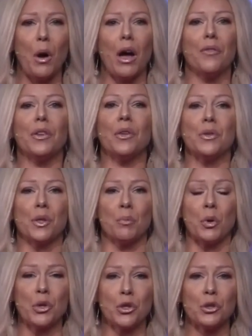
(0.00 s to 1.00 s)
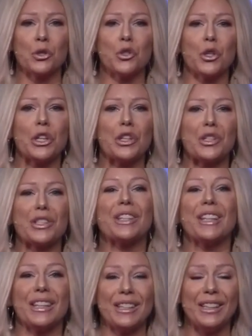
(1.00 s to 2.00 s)
off and those emotional triggers
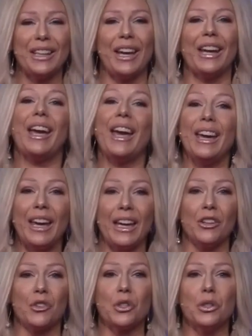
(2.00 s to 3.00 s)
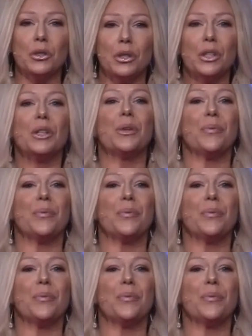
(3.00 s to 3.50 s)
to indicate, hey, angel,